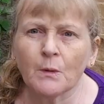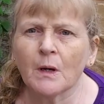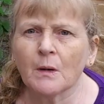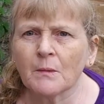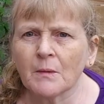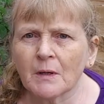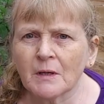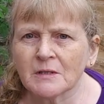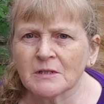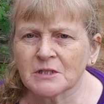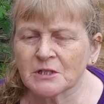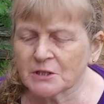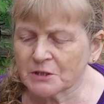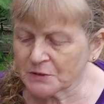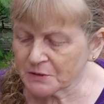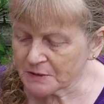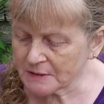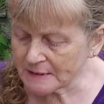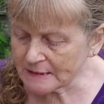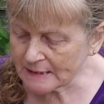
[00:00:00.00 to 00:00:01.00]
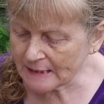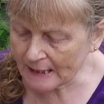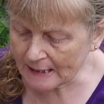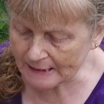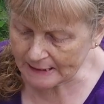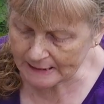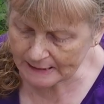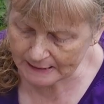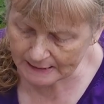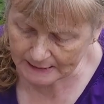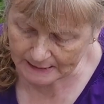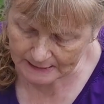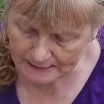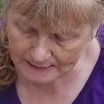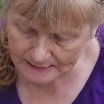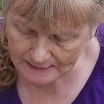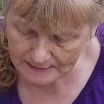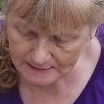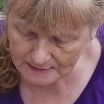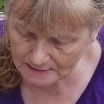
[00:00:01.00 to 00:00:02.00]
what I'm going to do today
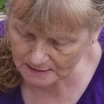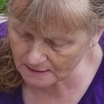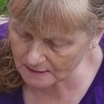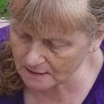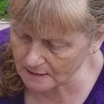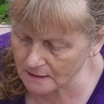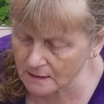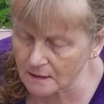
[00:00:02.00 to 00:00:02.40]
is